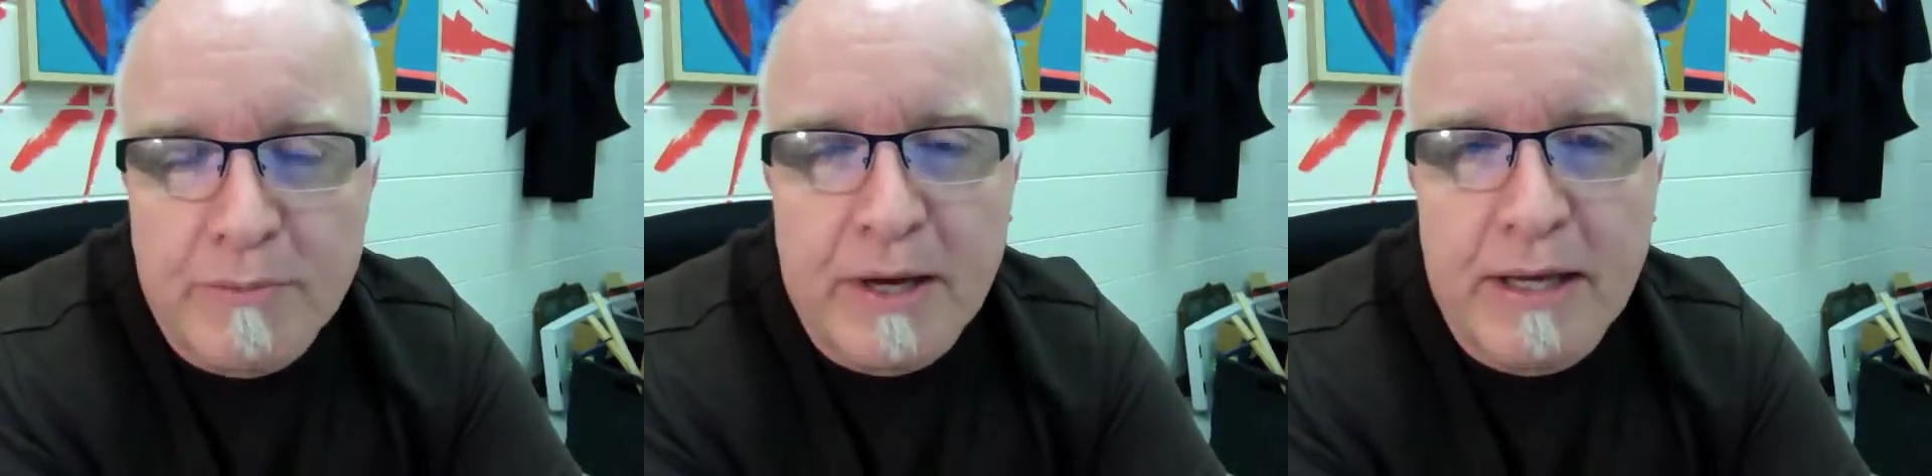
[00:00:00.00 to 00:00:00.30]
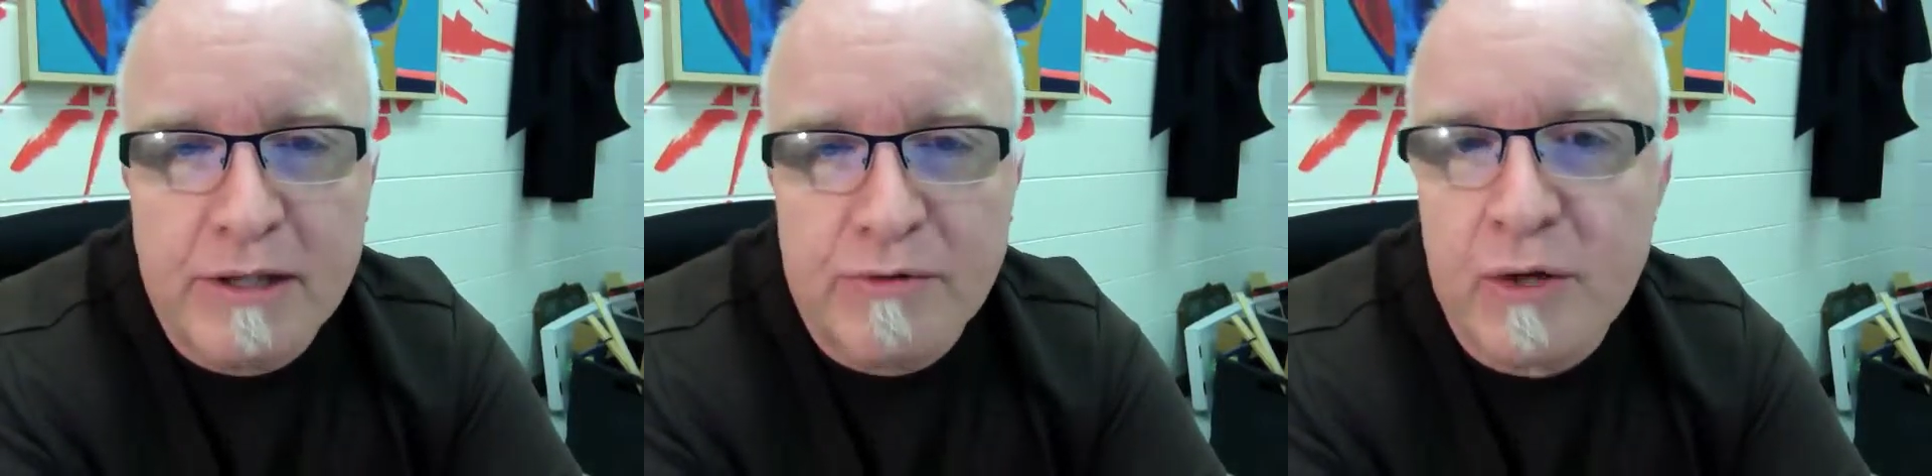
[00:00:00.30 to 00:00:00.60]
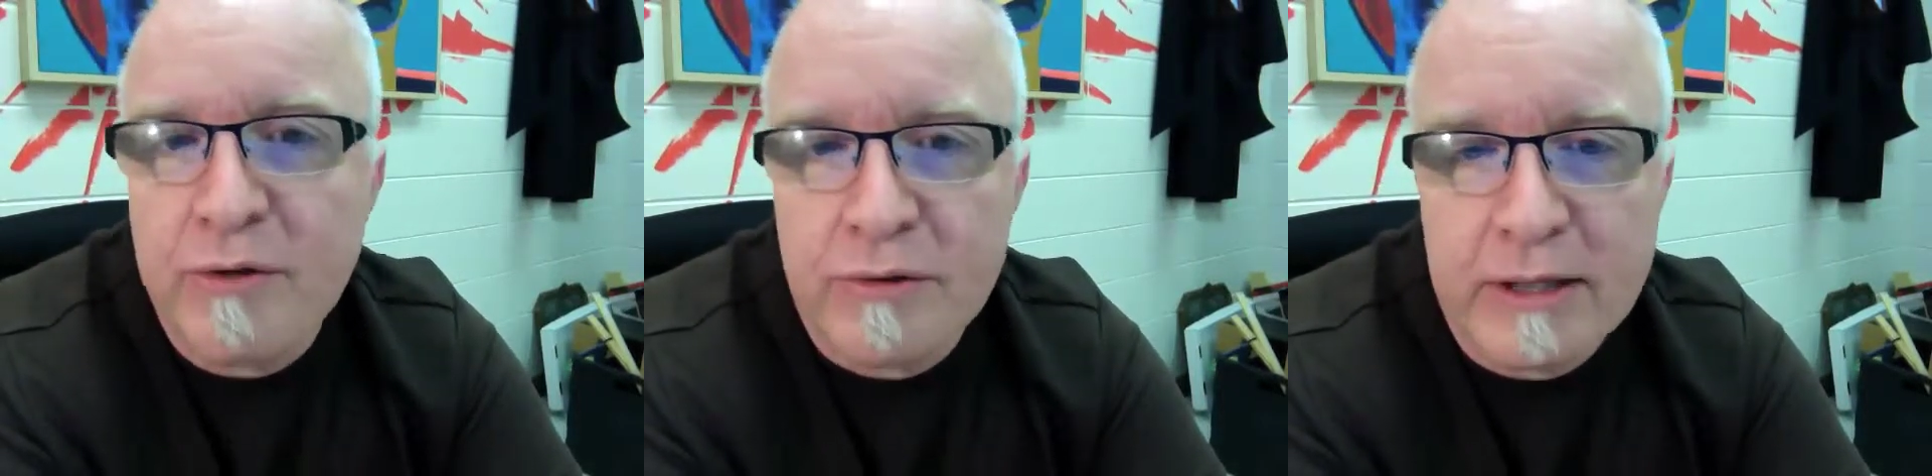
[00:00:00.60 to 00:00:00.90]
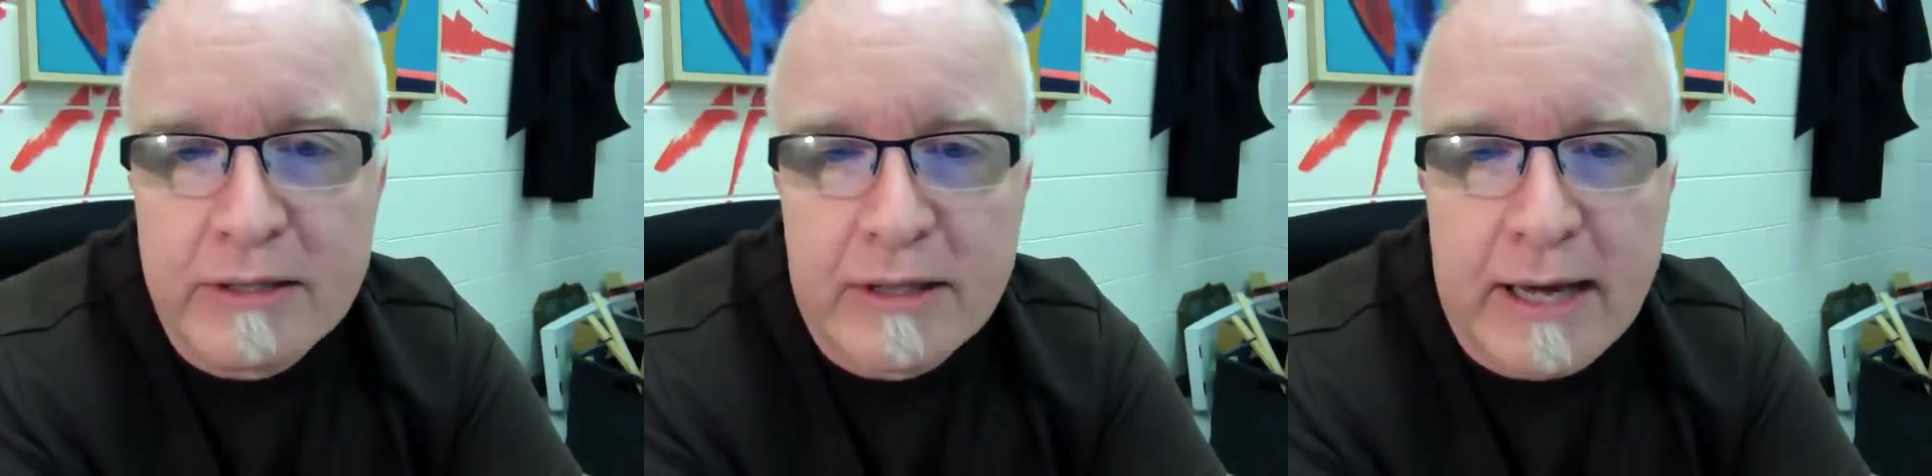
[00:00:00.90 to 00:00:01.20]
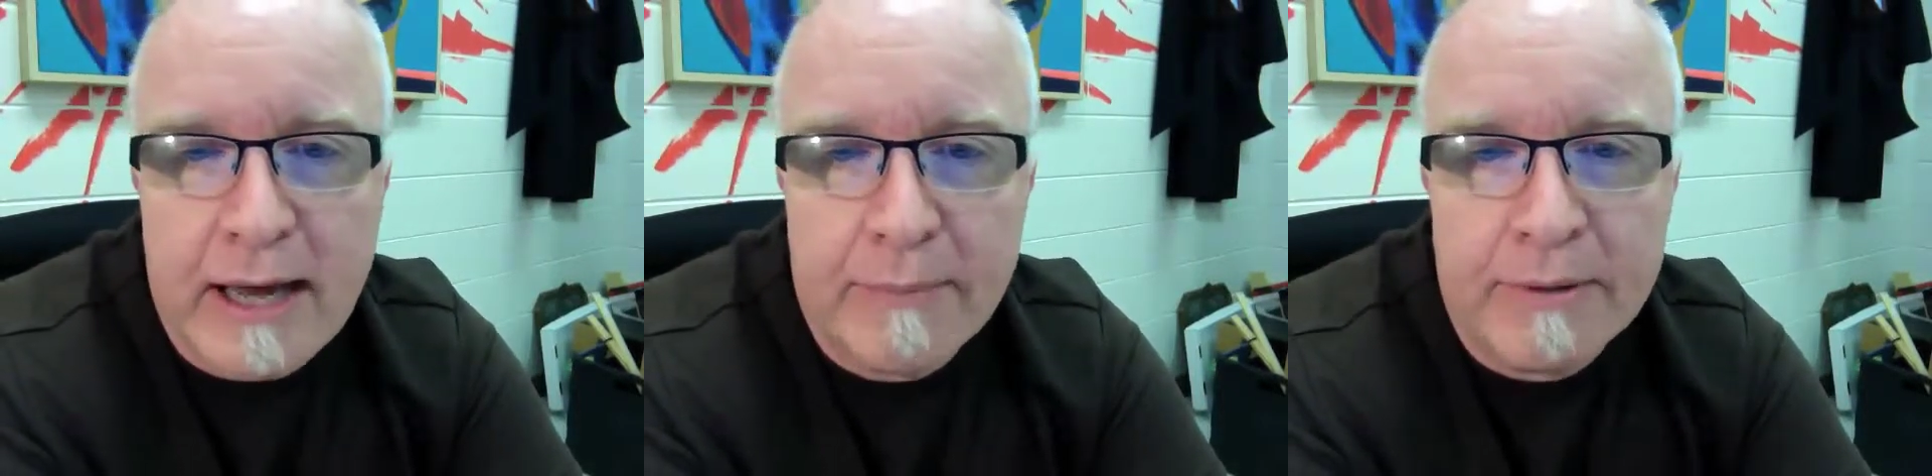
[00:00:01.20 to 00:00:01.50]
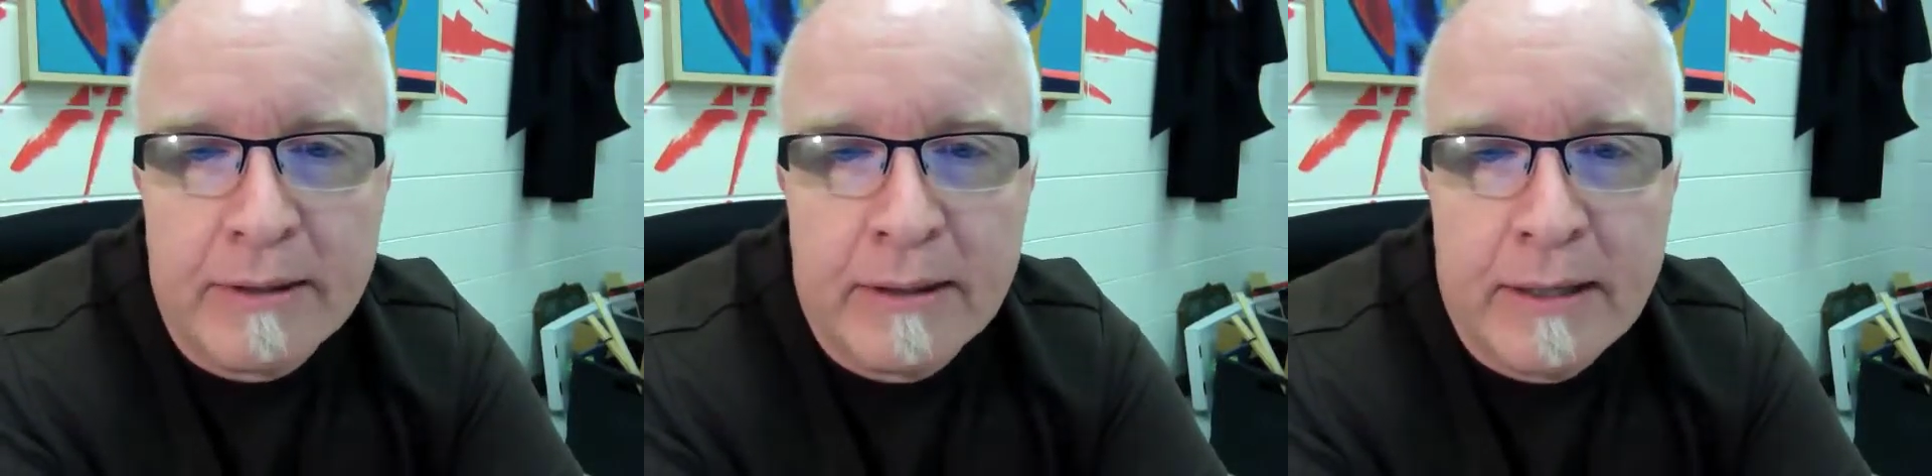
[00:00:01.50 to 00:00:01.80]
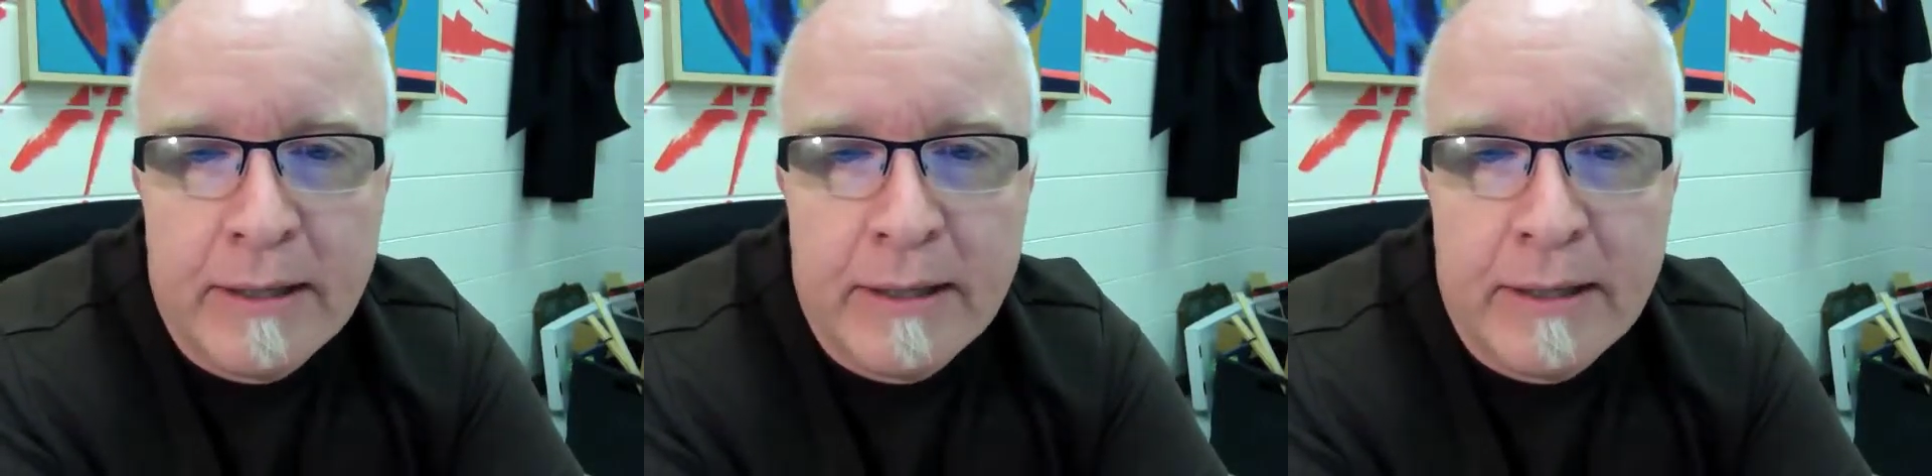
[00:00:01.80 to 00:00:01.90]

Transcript: page for other things to happen.